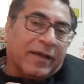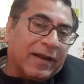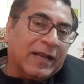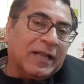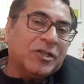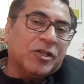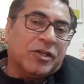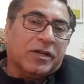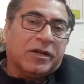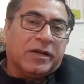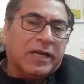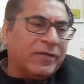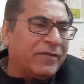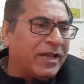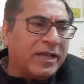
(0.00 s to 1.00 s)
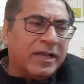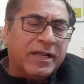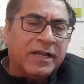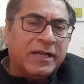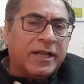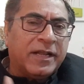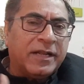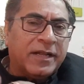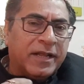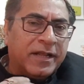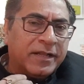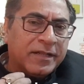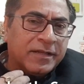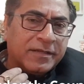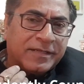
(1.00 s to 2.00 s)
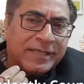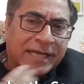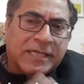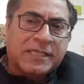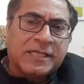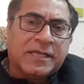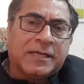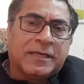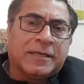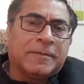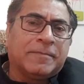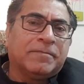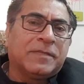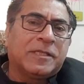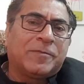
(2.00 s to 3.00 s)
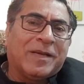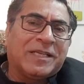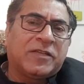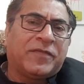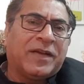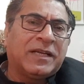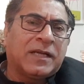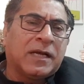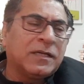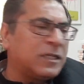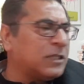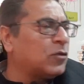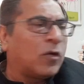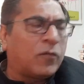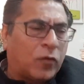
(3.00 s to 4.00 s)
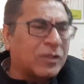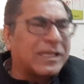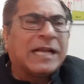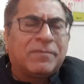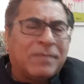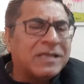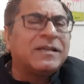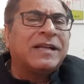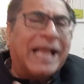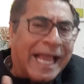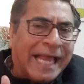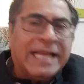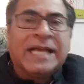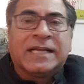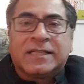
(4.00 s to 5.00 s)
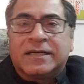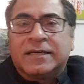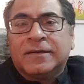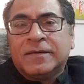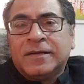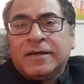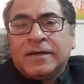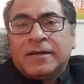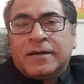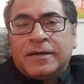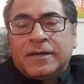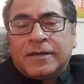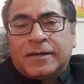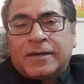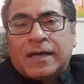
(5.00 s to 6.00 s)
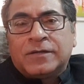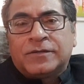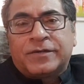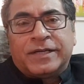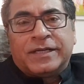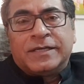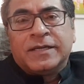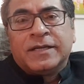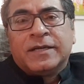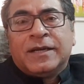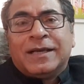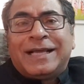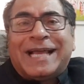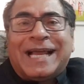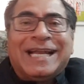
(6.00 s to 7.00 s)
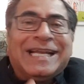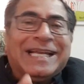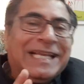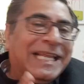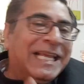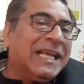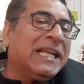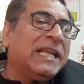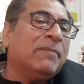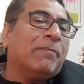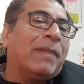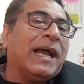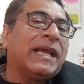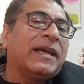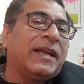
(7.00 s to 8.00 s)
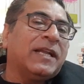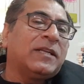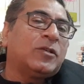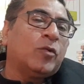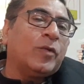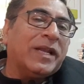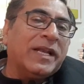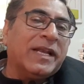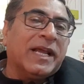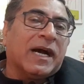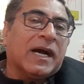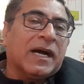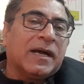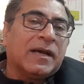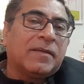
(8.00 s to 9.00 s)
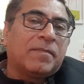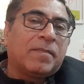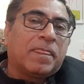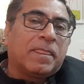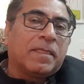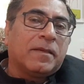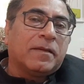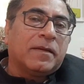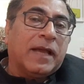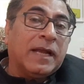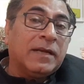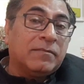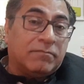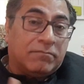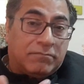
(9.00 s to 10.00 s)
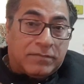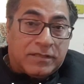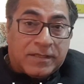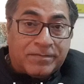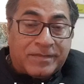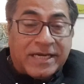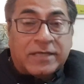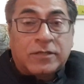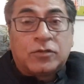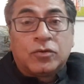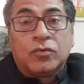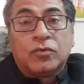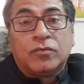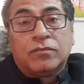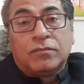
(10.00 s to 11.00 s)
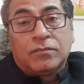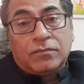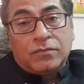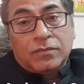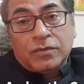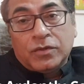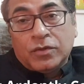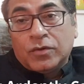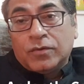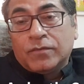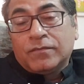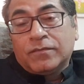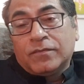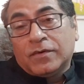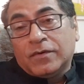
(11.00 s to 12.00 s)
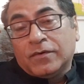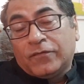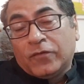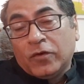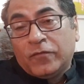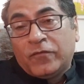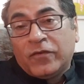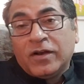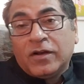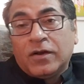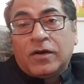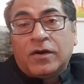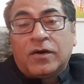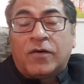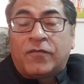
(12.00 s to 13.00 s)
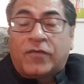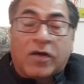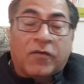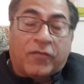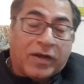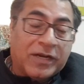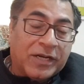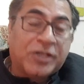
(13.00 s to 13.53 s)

religion, living in the said specified countries, or for that matter any other country, can legally migrate to India and subject to fulfillment of